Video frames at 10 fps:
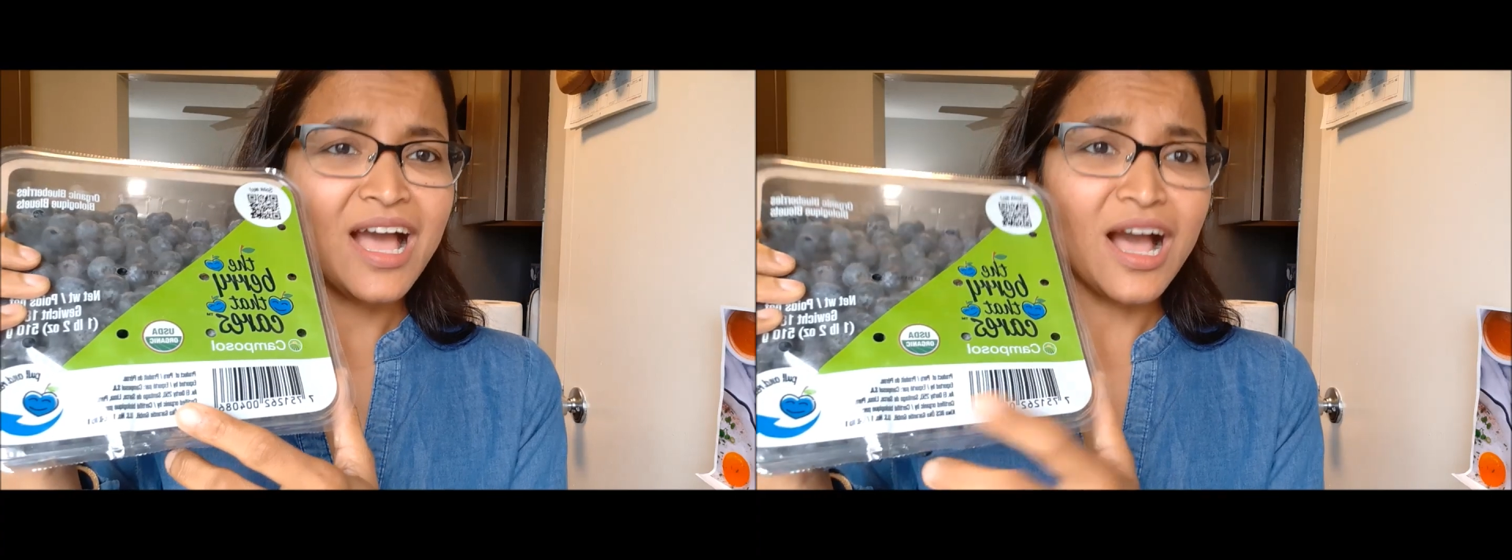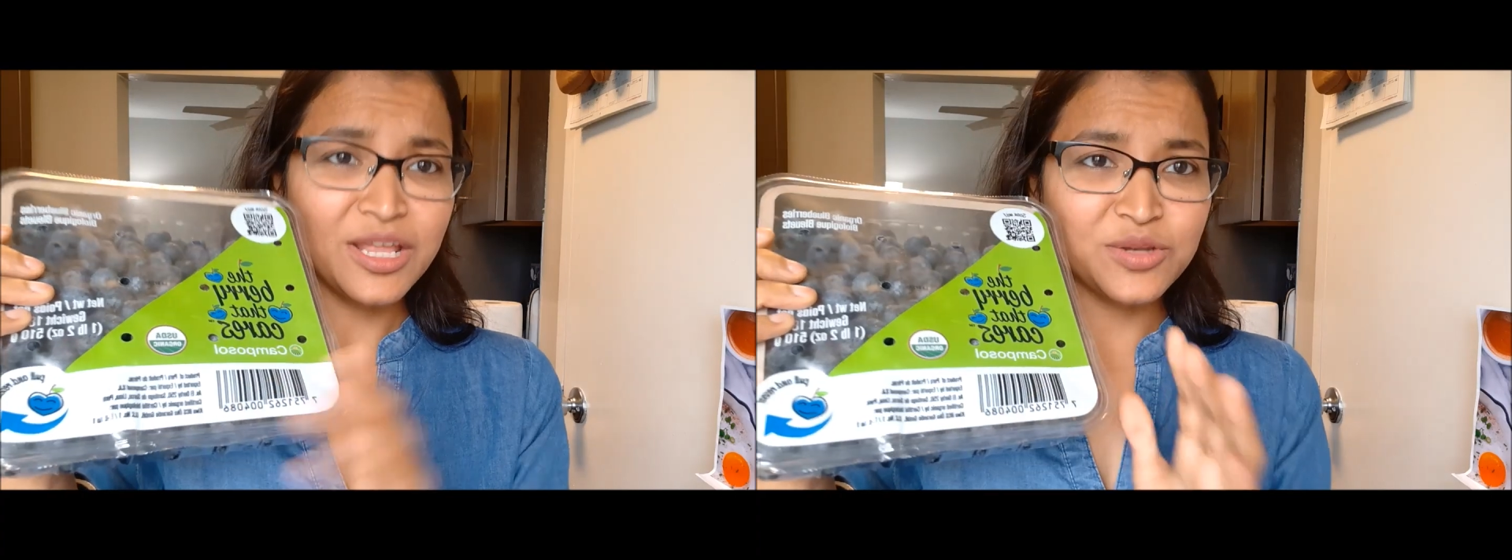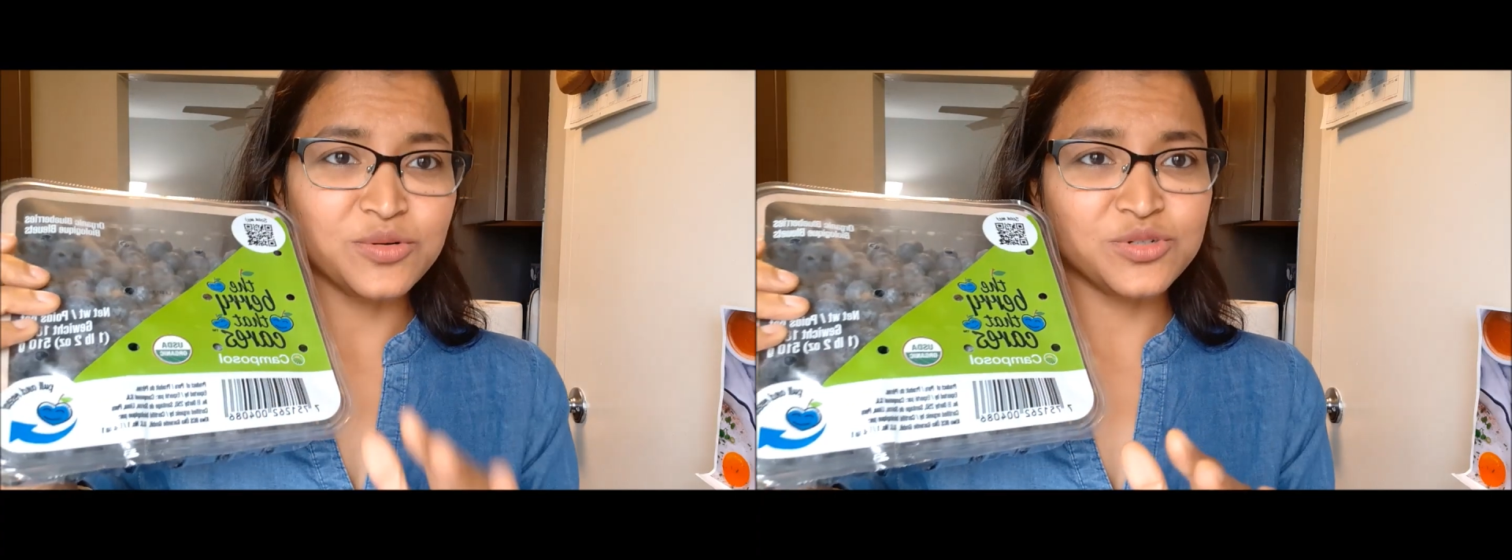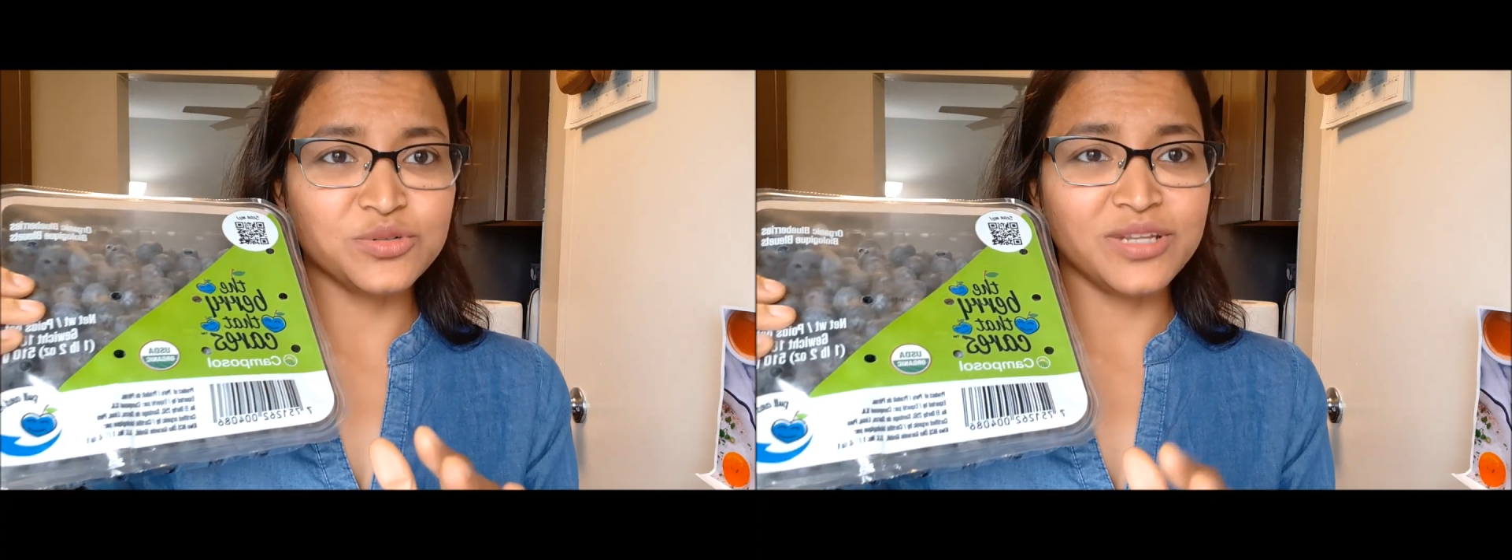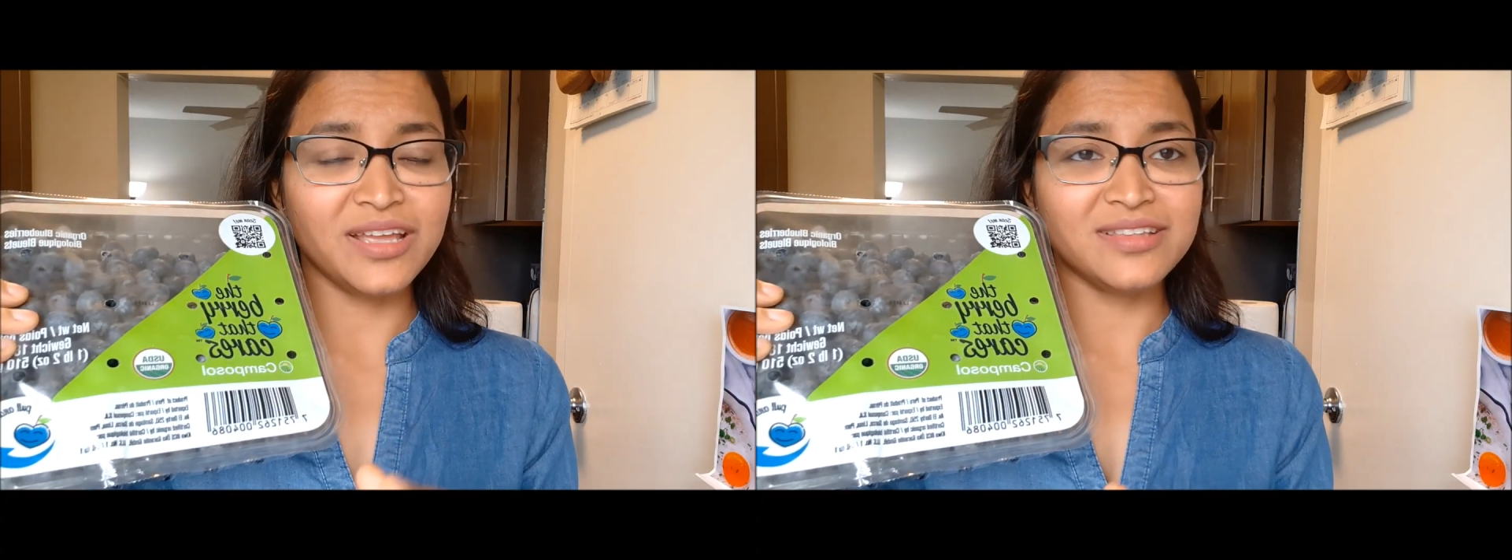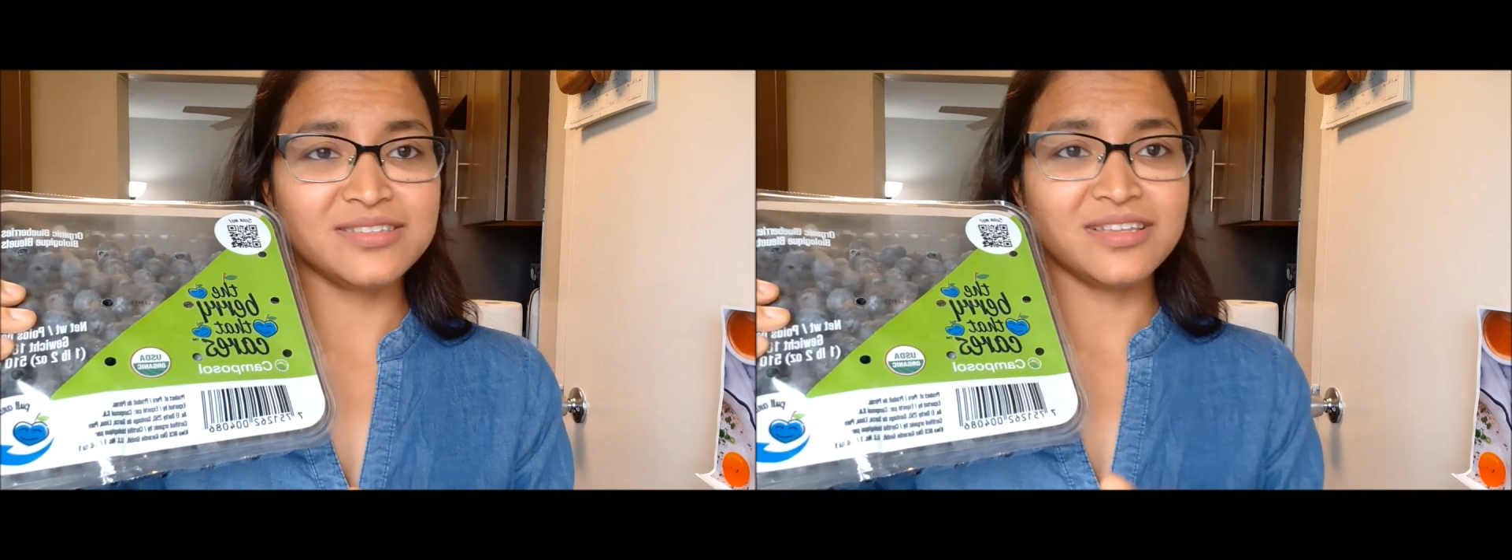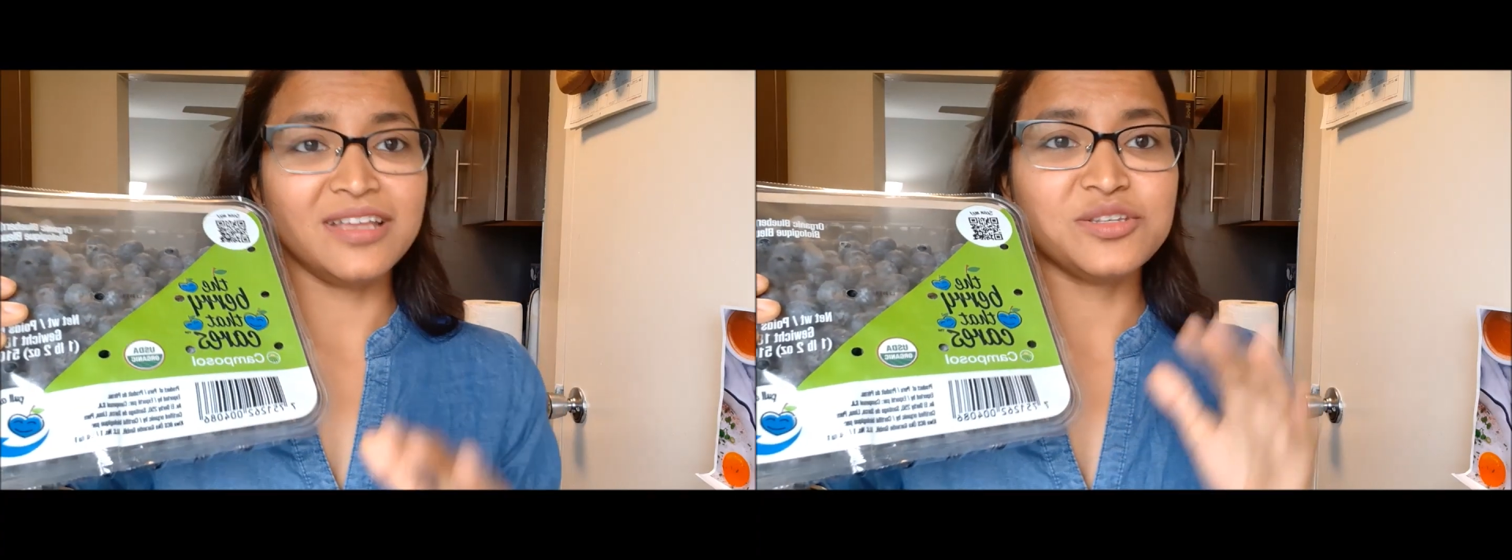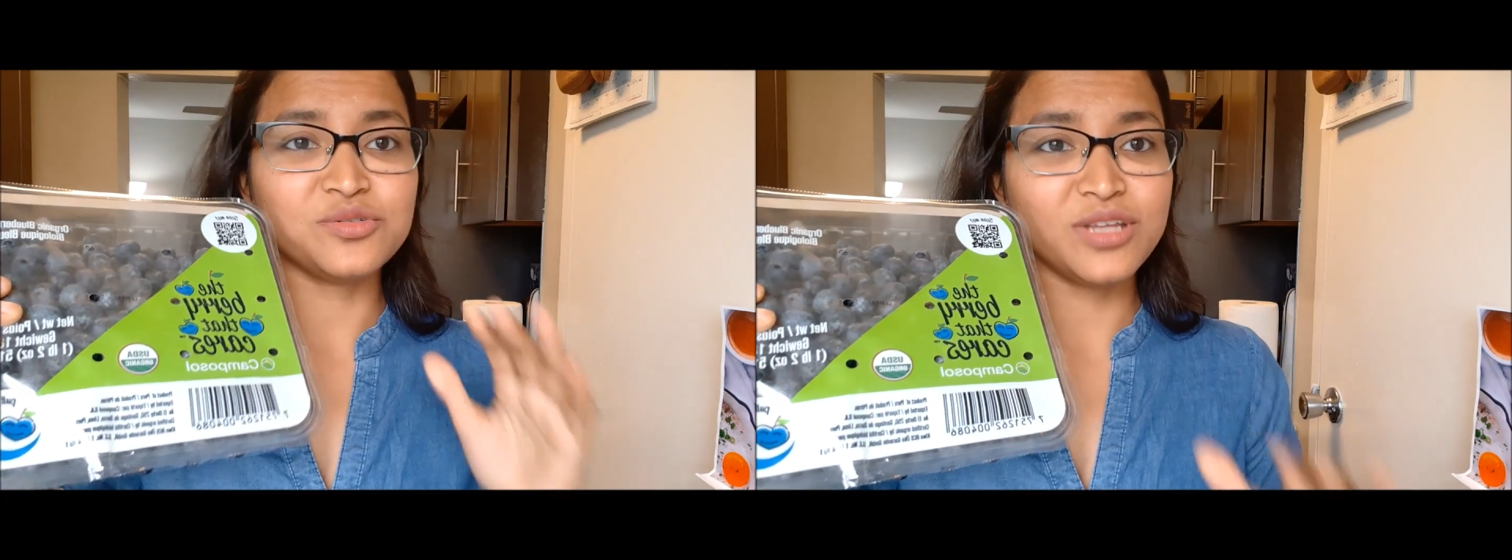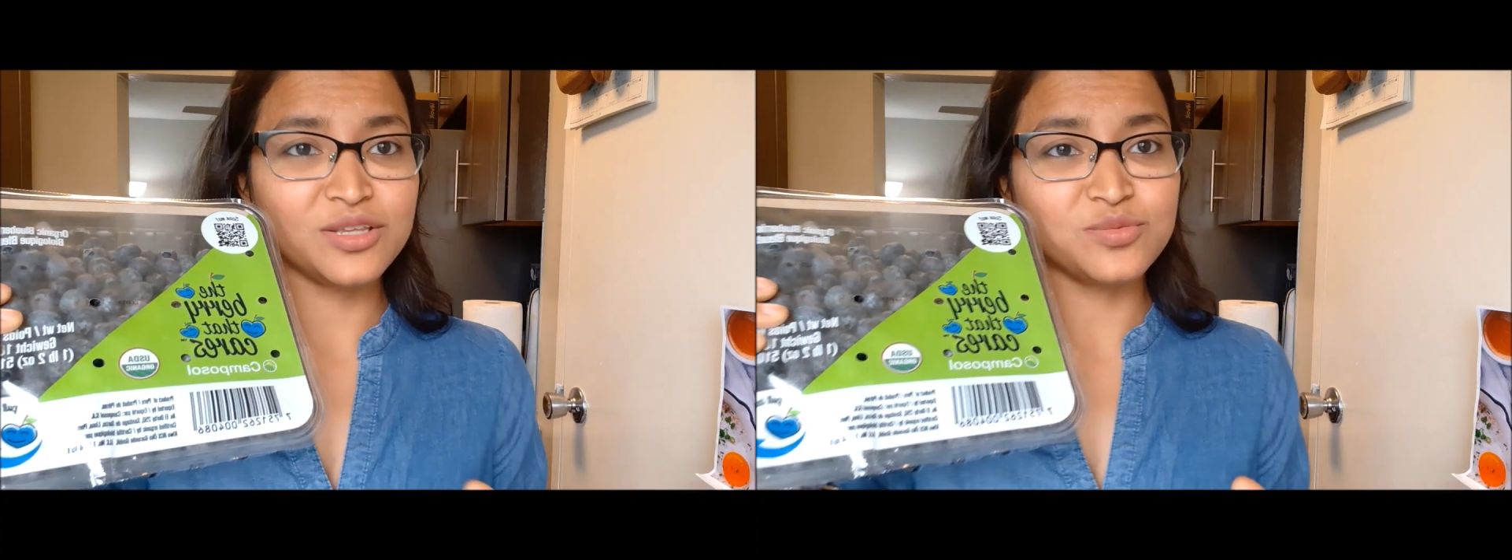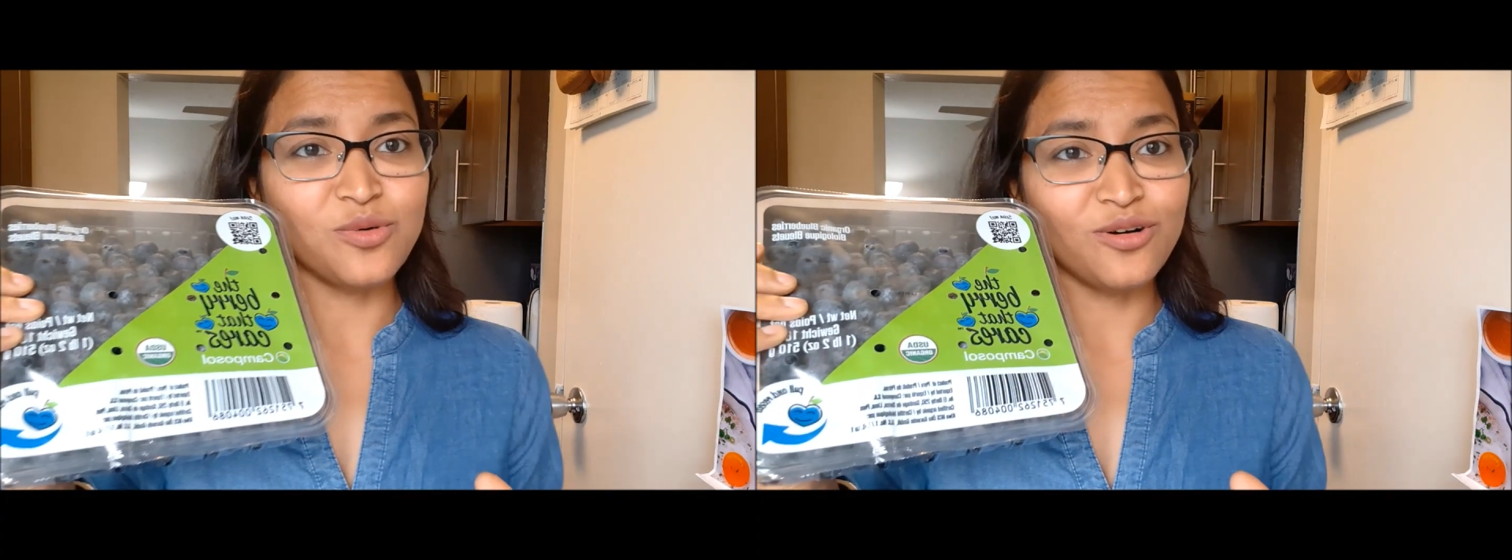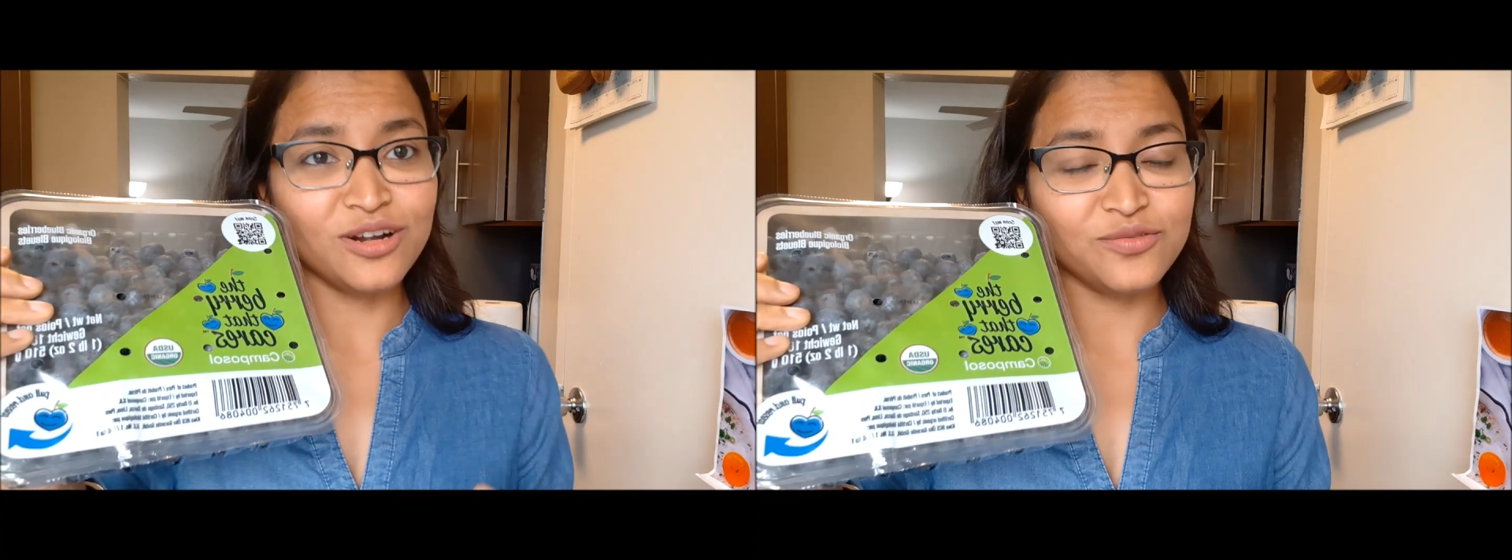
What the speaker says: I know in today's world,